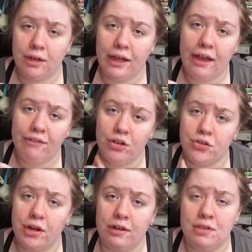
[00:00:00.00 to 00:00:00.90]
I ever
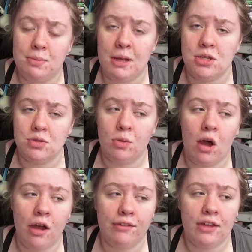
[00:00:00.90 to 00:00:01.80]
tried was by
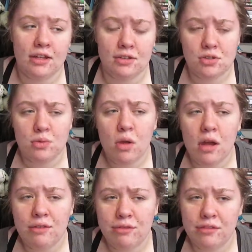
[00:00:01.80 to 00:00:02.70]
Suave, and
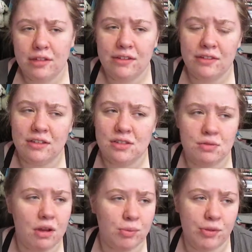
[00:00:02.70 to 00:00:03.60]
Suave, even
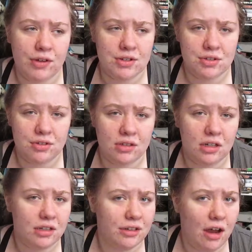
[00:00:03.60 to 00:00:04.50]
Suave Professional,
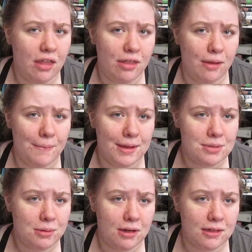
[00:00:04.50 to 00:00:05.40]
are not the best
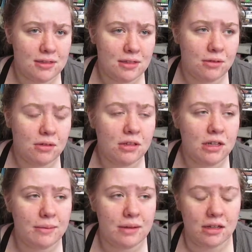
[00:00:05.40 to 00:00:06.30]
products in the world.
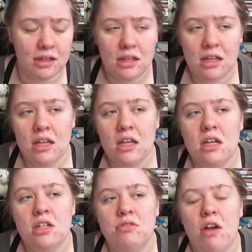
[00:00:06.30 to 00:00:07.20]
I mean,
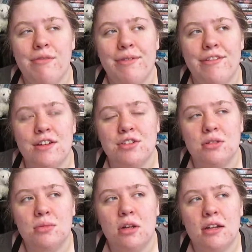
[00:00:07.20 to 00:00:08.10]
Suave Professional
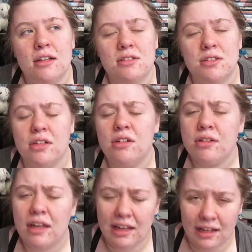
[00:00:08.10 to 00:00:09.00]
products are
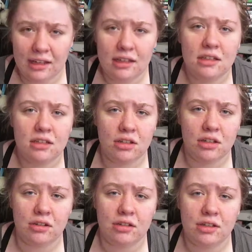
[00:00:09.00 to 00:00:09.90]
okay. You
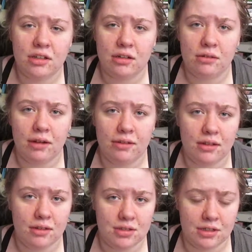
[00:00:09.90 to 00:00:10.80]
know, you can get away
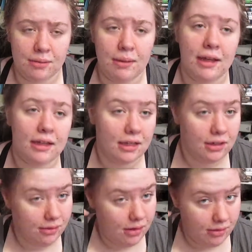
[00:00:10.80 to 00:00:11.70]
with using them. I can get
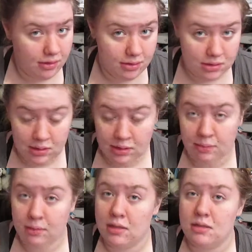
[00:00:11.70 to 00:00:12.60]
away with using
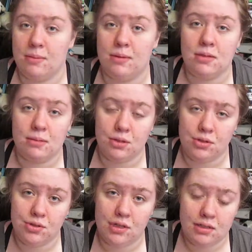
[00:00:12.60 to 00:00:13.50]
them because they put some
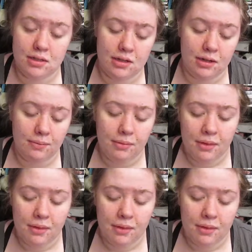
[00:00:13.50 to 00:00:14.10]
nutrients in there.